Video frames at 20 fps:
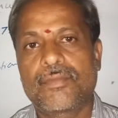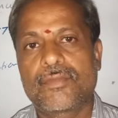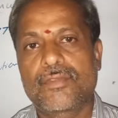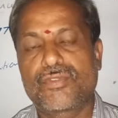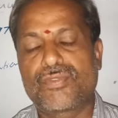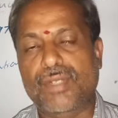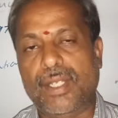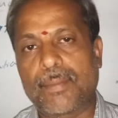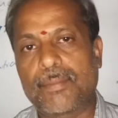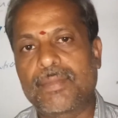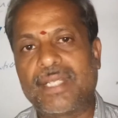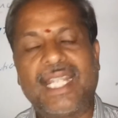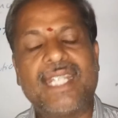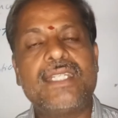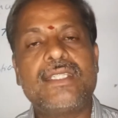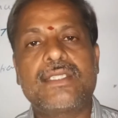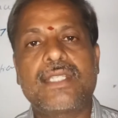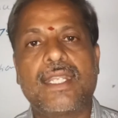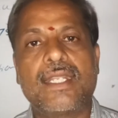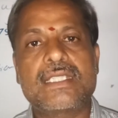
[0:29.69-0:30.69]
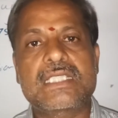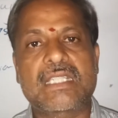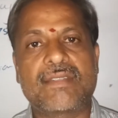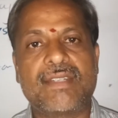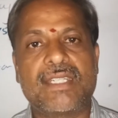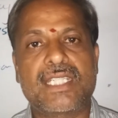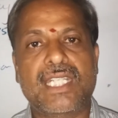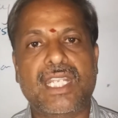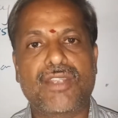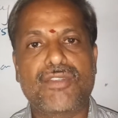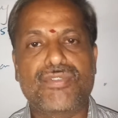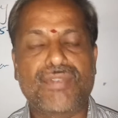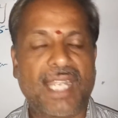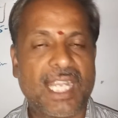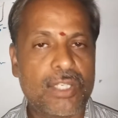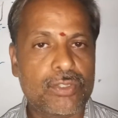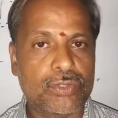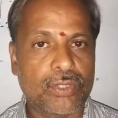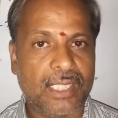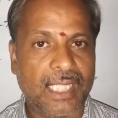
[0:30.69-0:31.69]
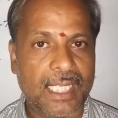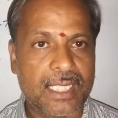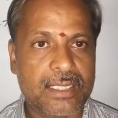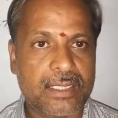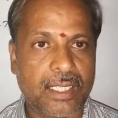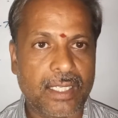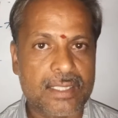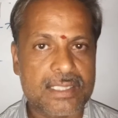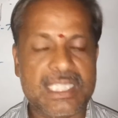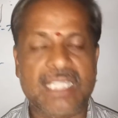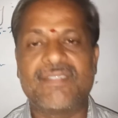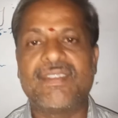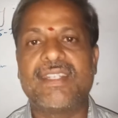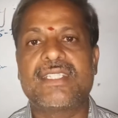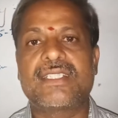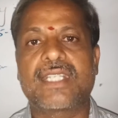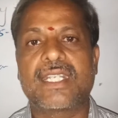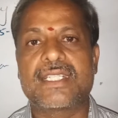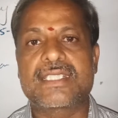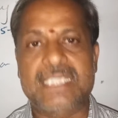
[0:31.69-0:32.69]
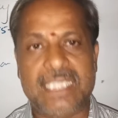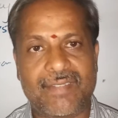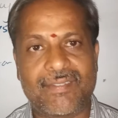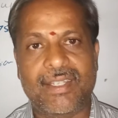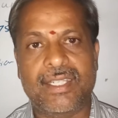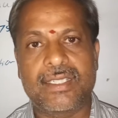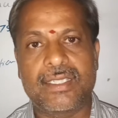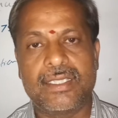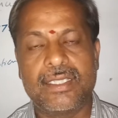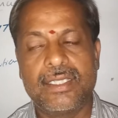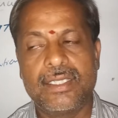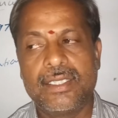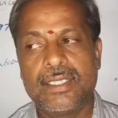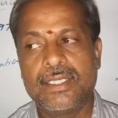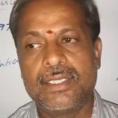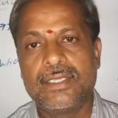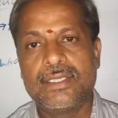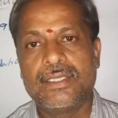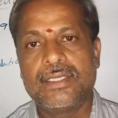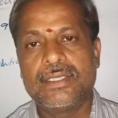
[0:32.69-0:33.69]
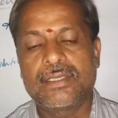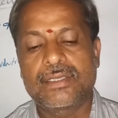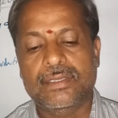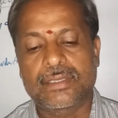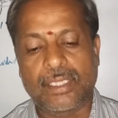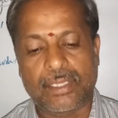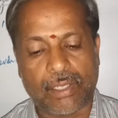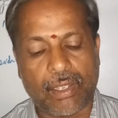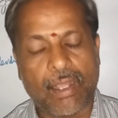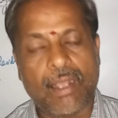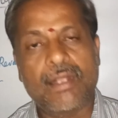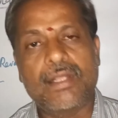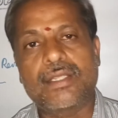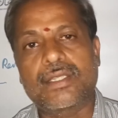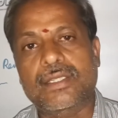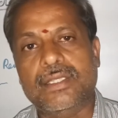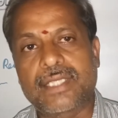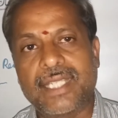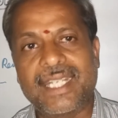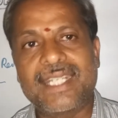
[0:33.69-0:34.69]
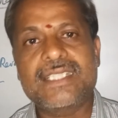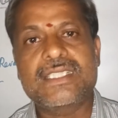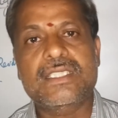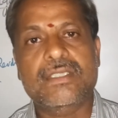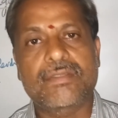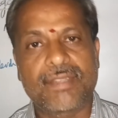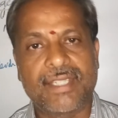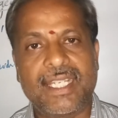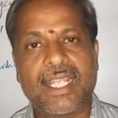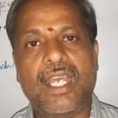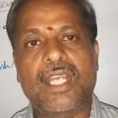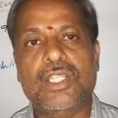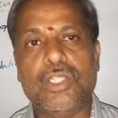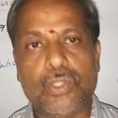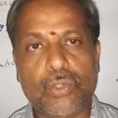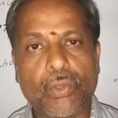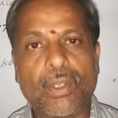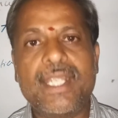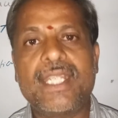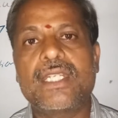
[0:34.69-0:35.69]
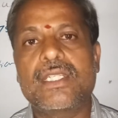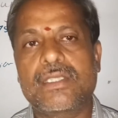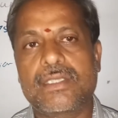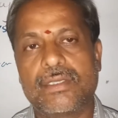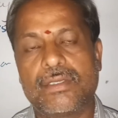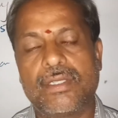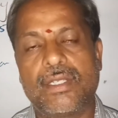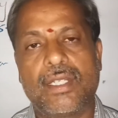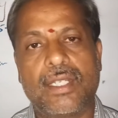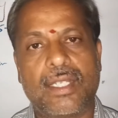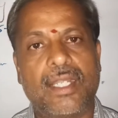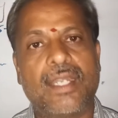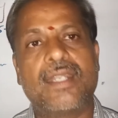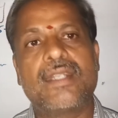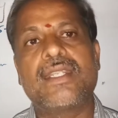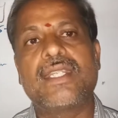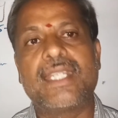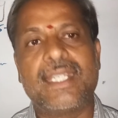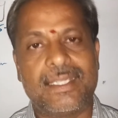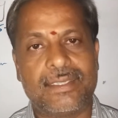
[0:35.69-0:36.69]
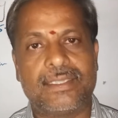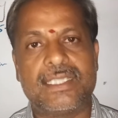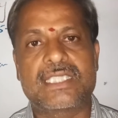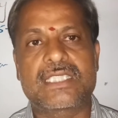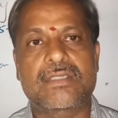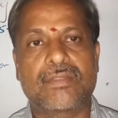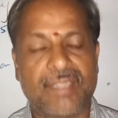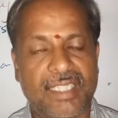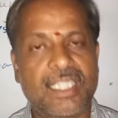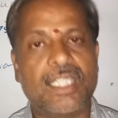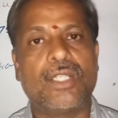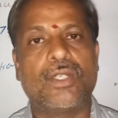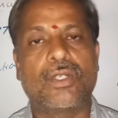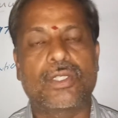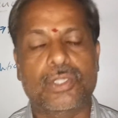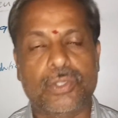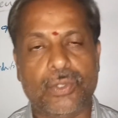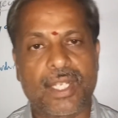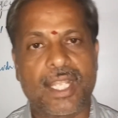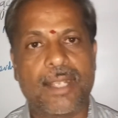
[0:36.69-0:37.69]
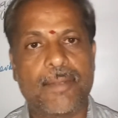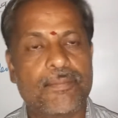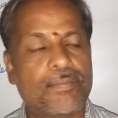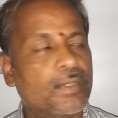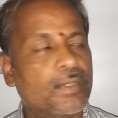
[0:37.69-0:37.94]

from 1975 to 1977. That all things we are going to learn in this video today.